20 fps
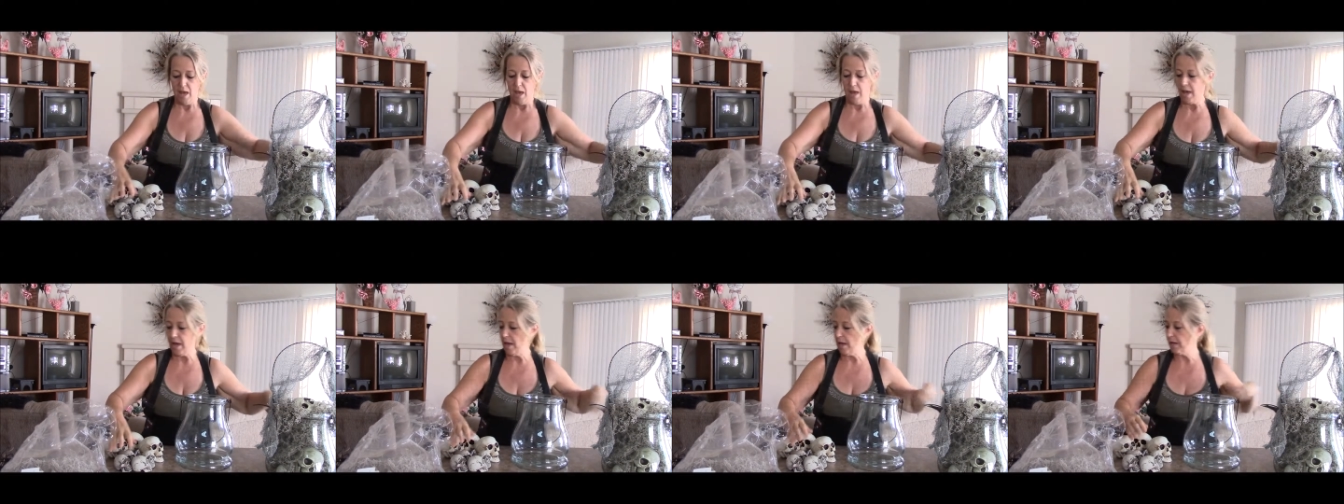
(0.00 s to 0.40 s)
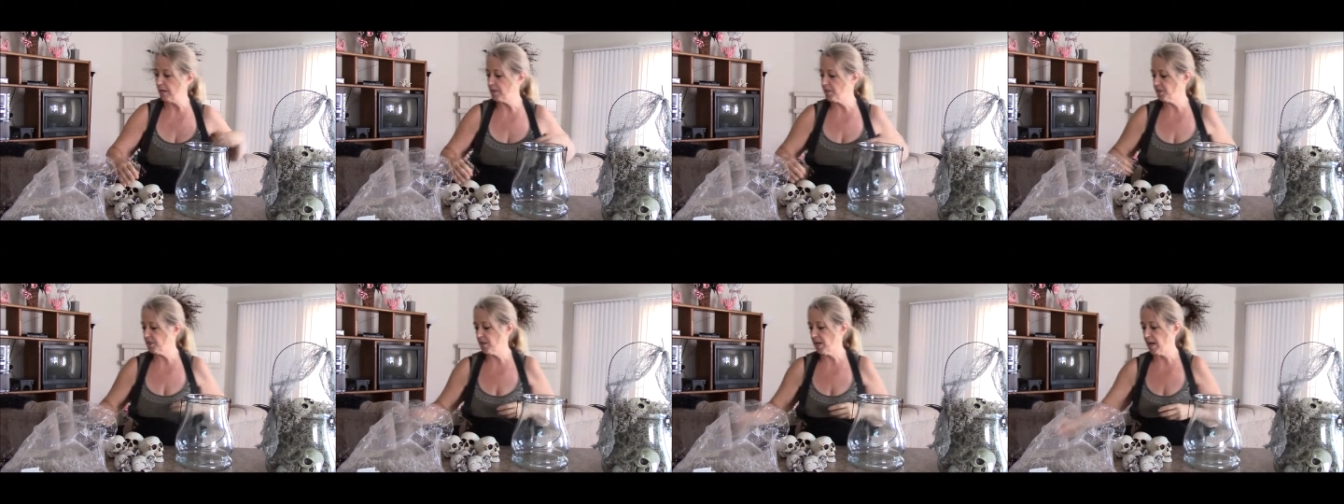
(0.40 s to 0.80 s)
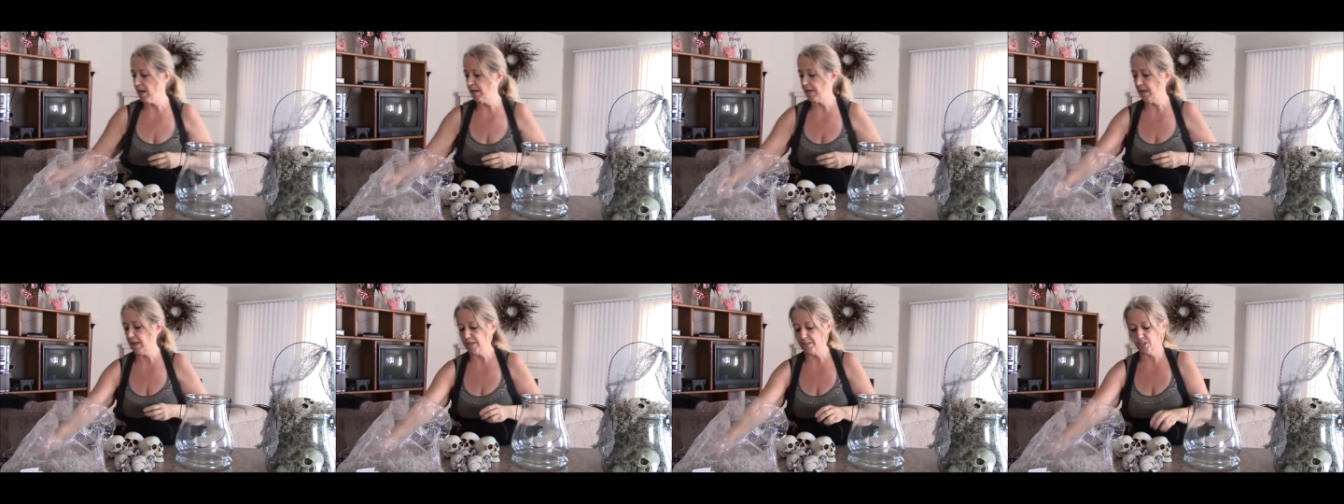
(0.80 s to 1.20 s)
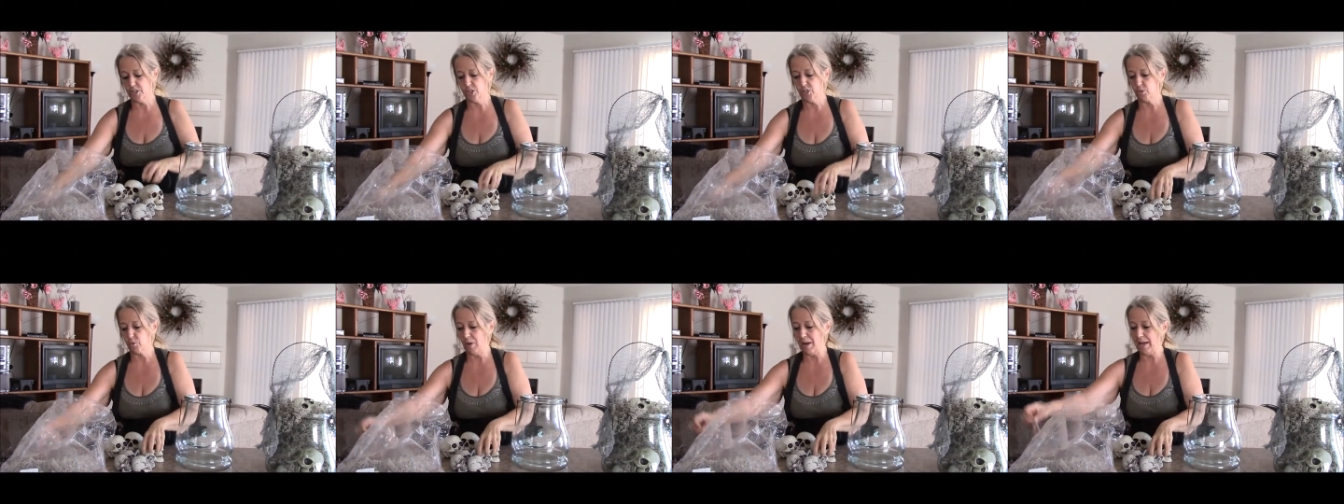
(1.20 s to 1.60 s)
And she had a
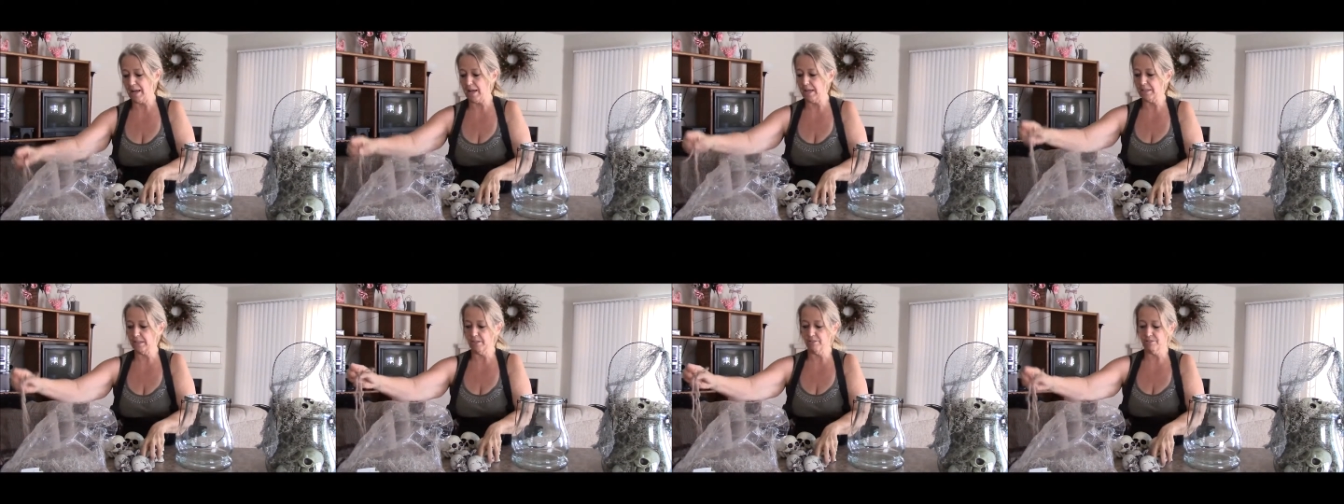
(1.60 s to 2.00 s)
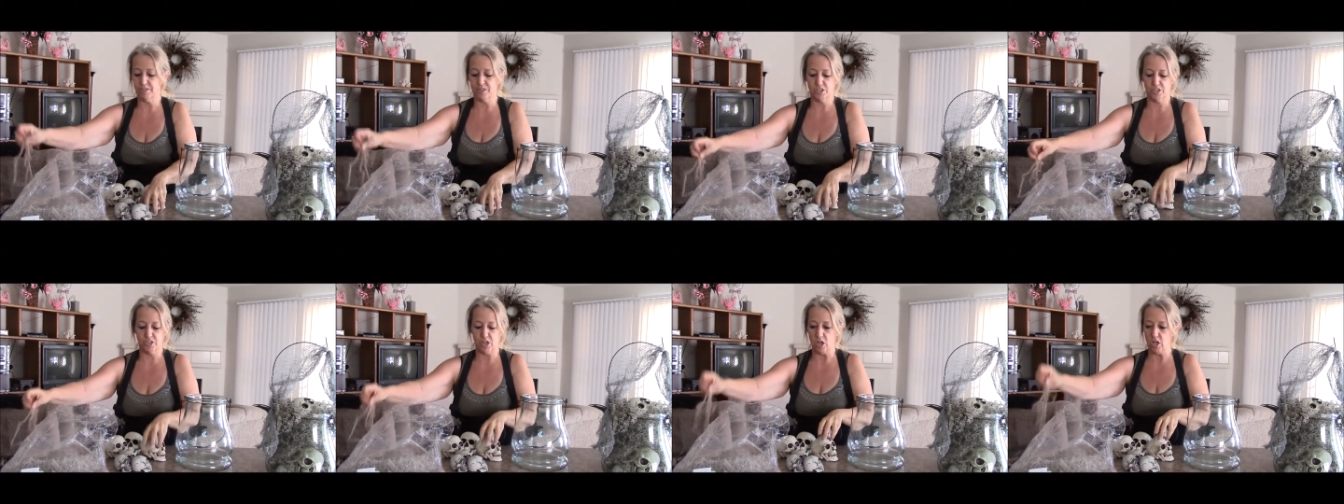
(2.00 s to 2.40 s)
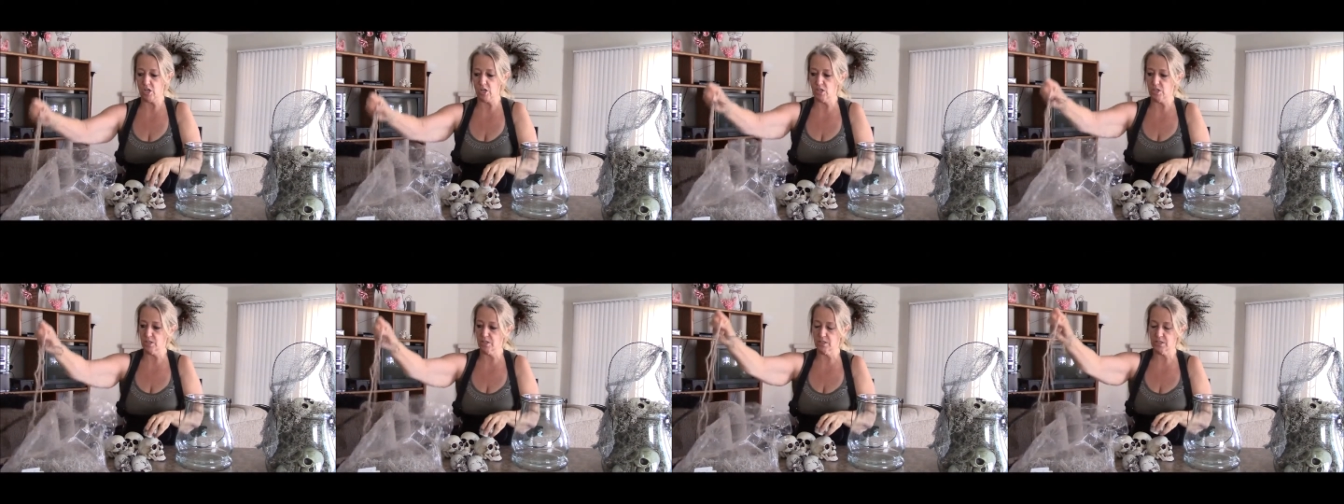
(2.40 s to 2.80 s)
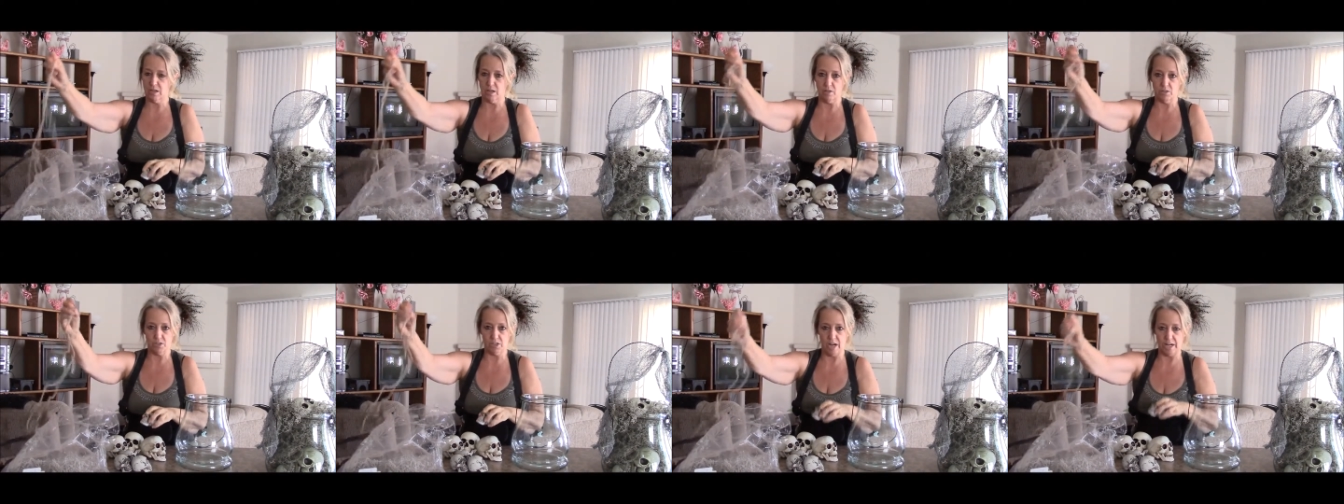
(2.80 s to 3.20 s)
strand of skulls
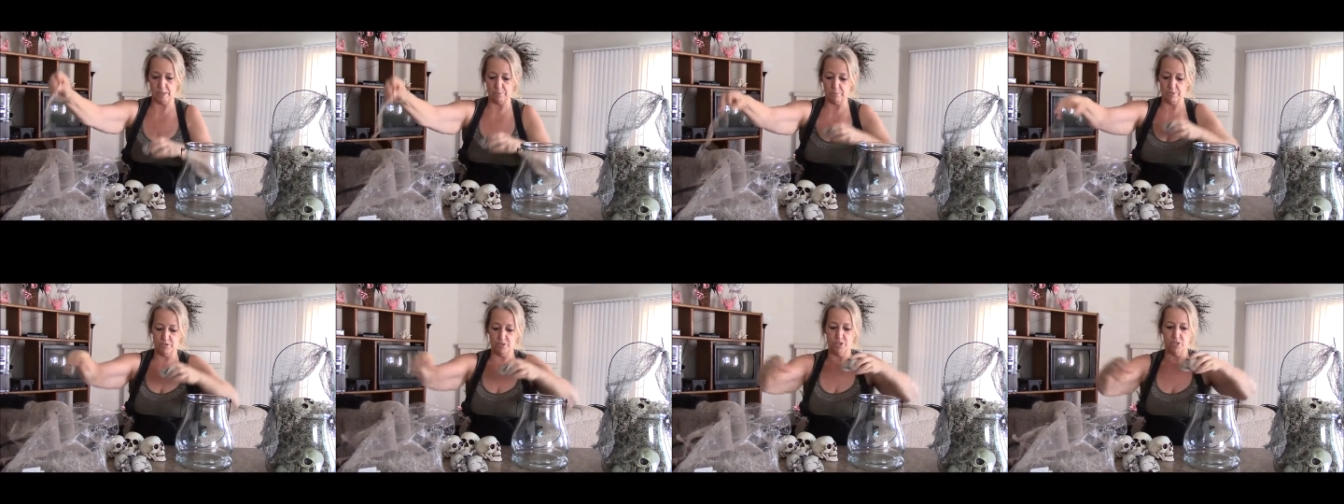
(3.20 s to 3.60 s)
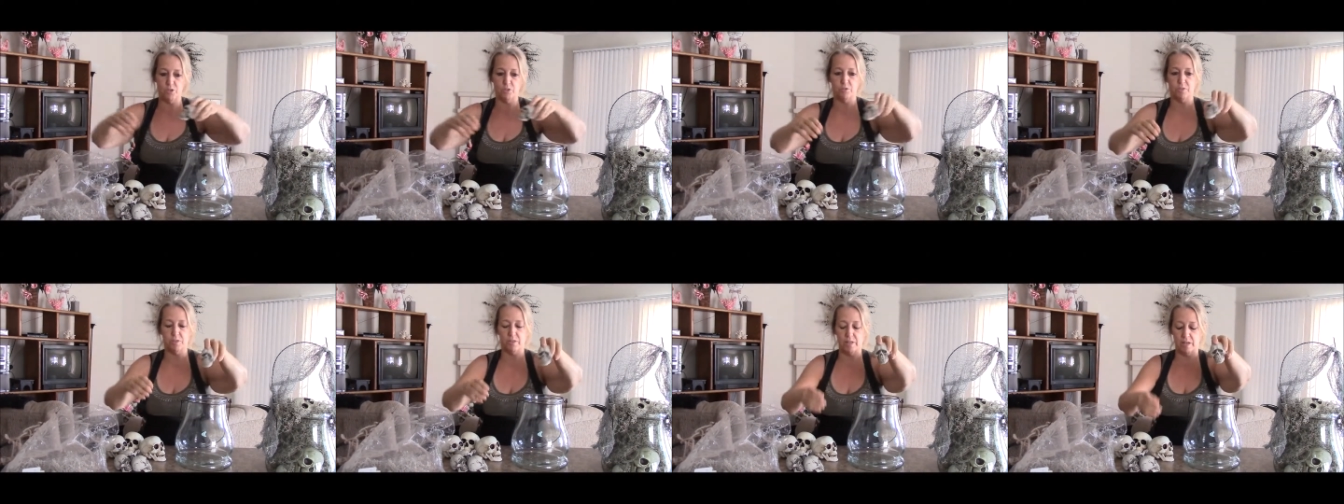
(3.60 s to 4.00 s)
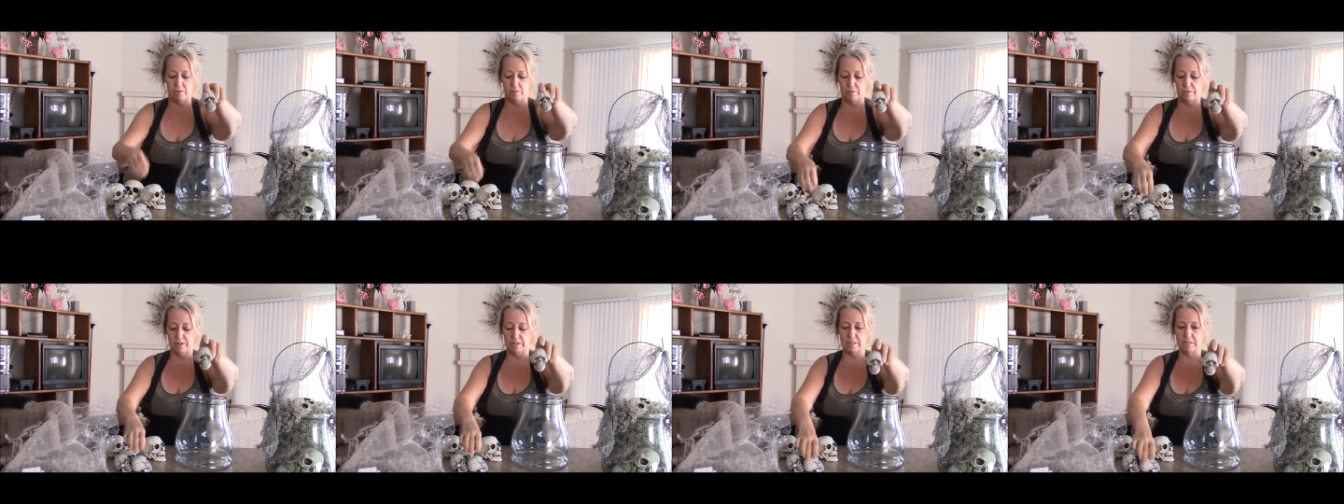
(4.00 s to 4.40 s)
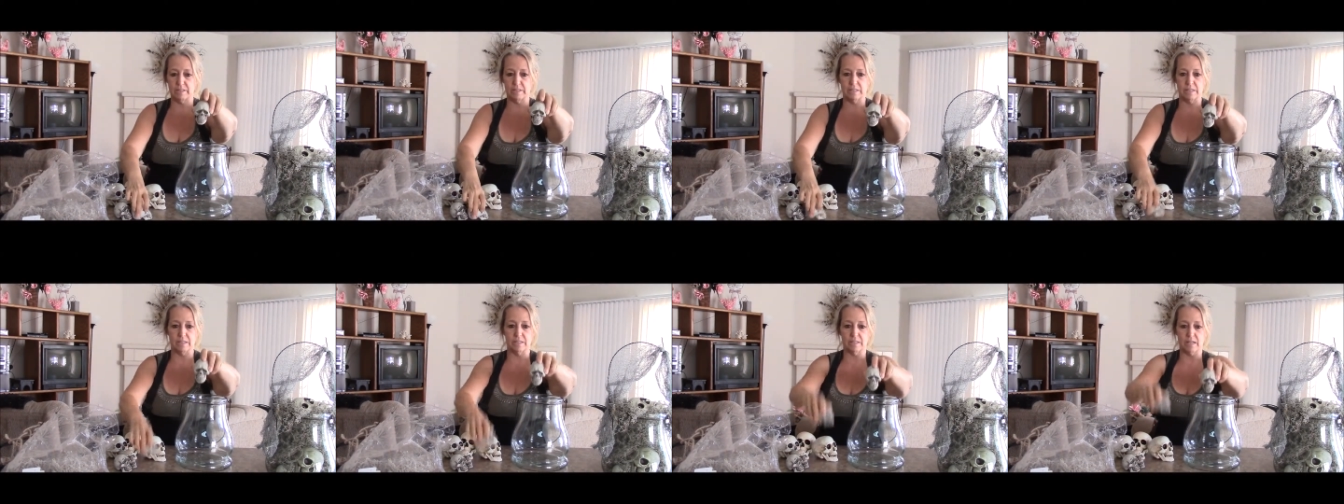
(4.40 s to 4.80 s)
tied up with jute. They were
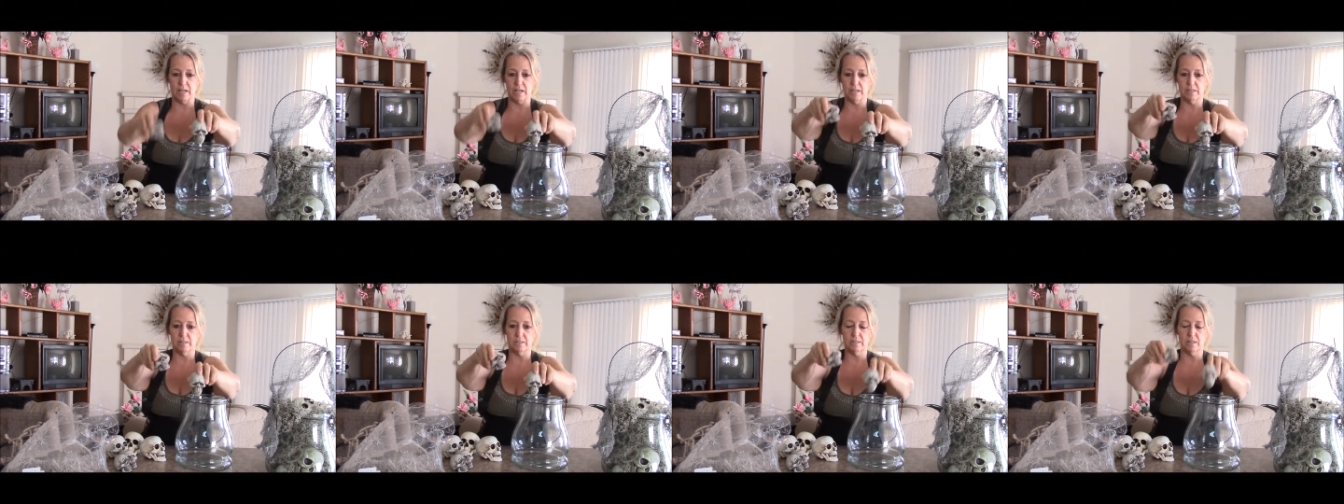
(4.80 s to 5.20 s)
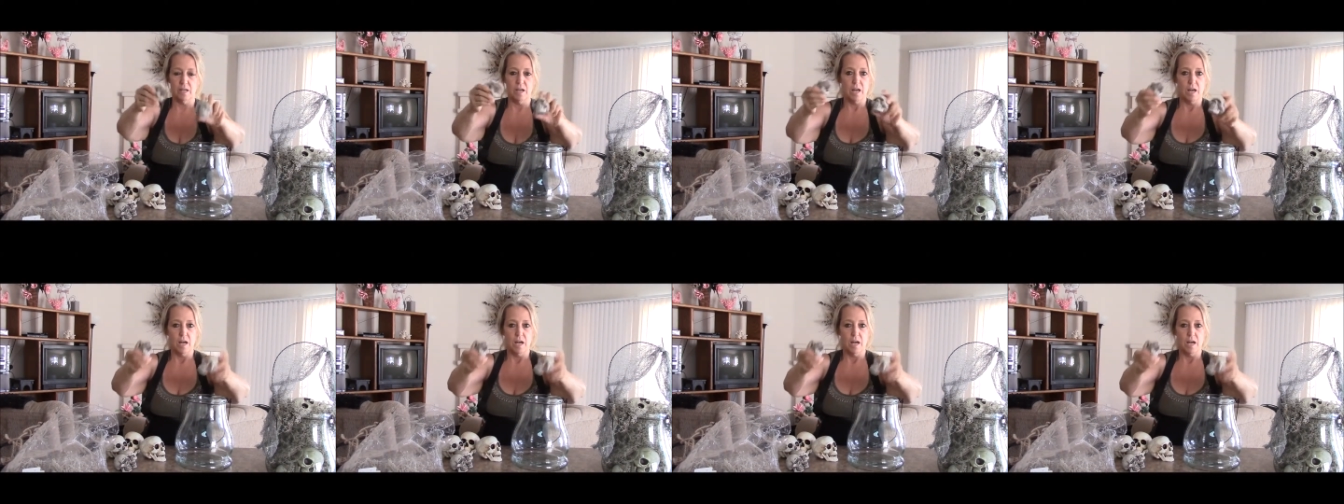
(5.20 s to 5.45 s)
this size.